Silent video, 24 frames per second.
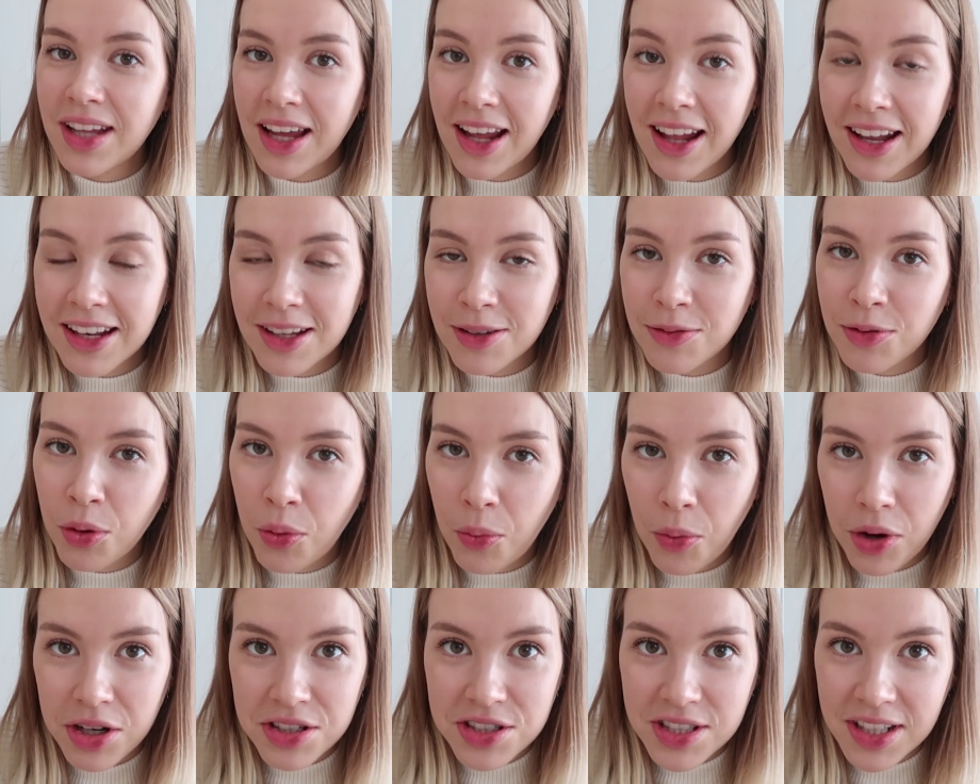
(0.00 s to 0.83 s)
Dad, if
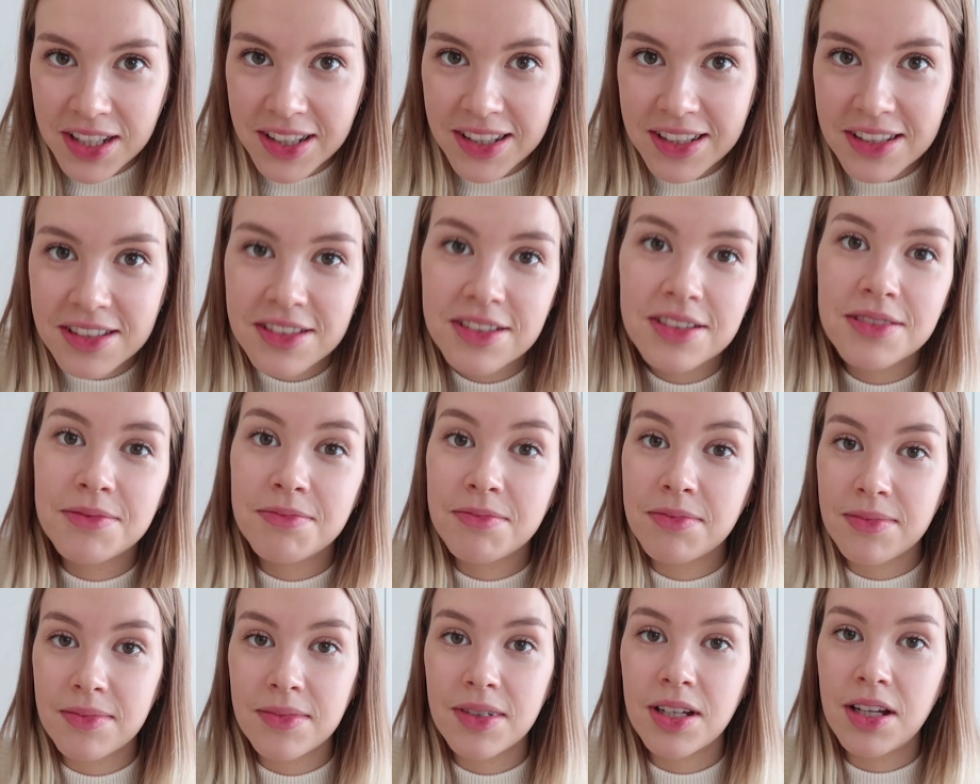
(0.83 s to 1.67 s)
you're watching this,
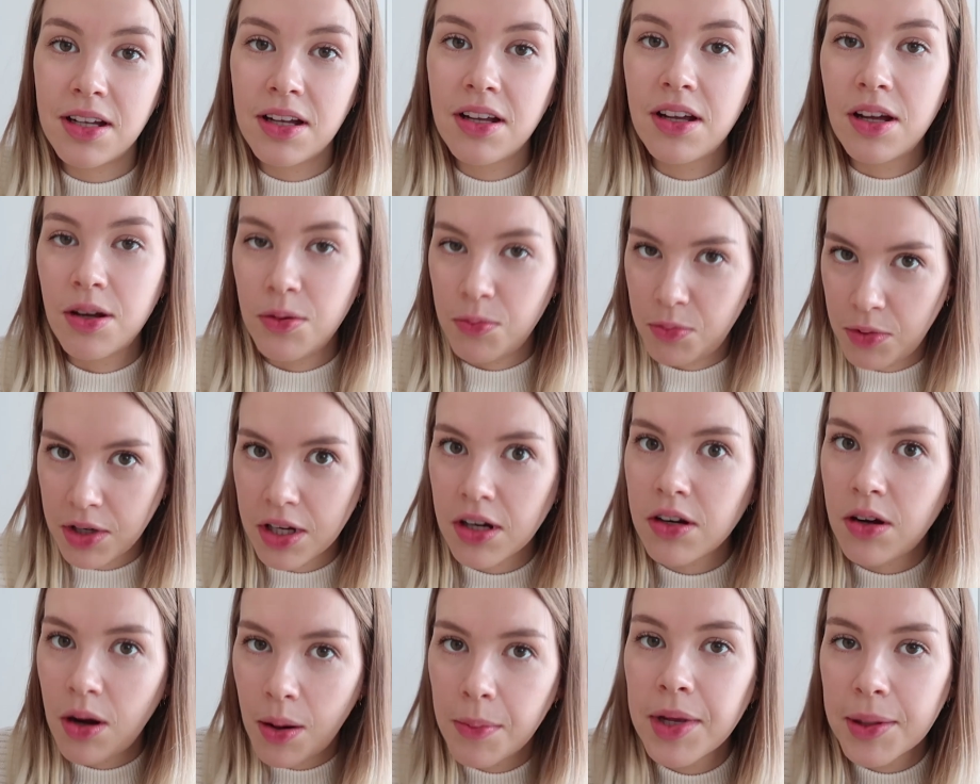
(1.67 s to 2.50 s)
we
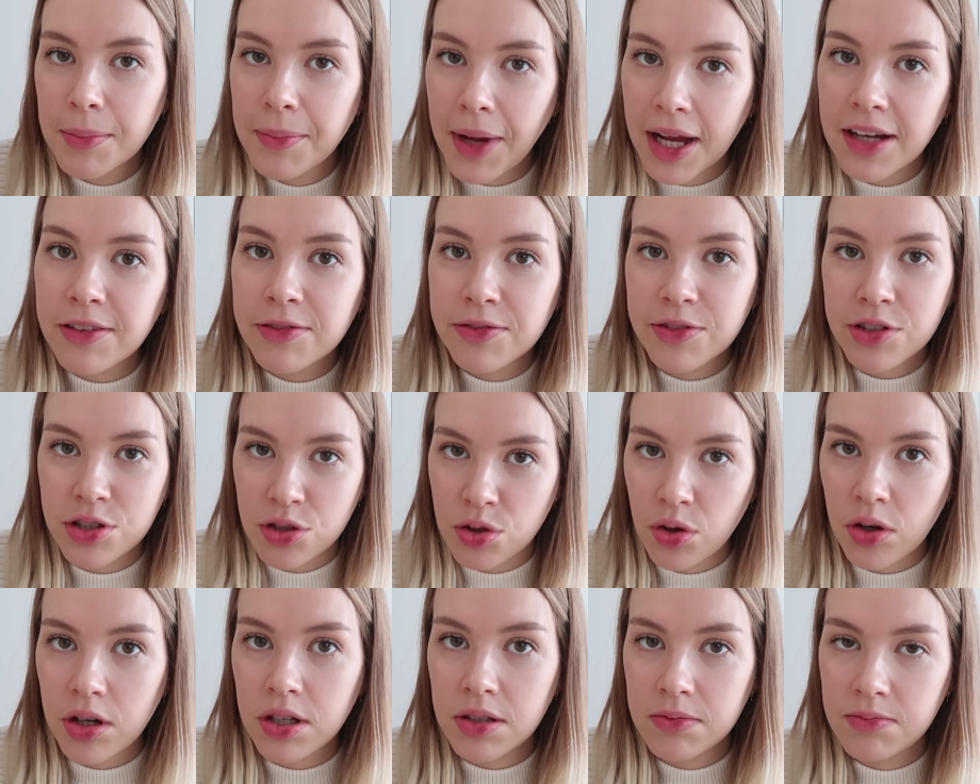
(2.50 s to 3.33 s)
are coming back for
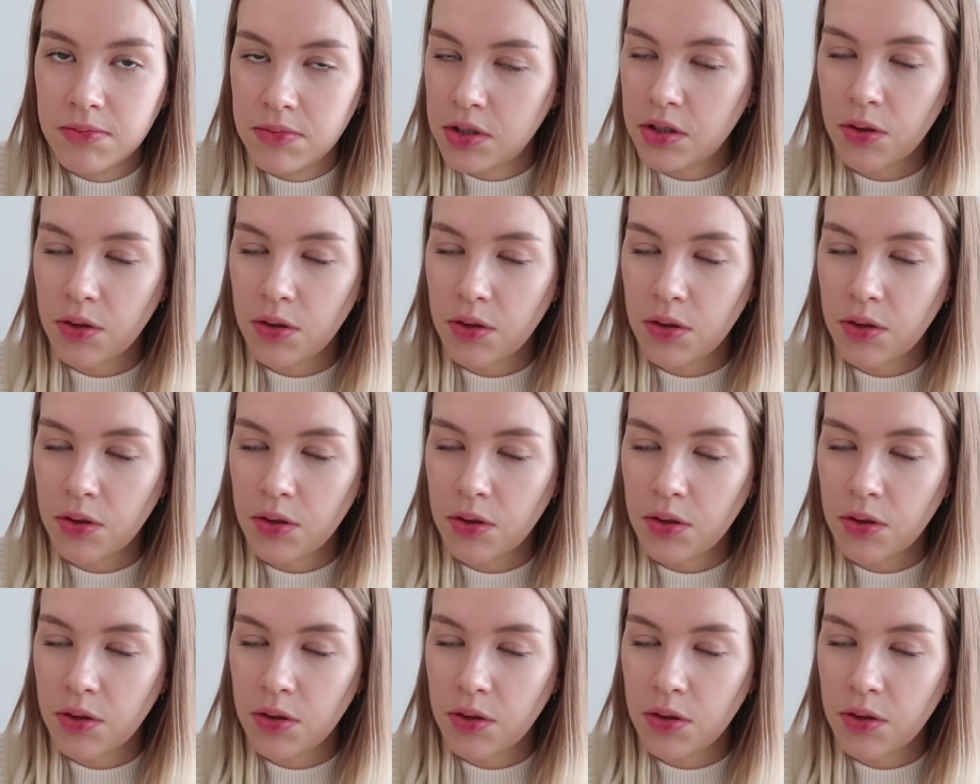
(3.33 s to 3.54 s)
sure.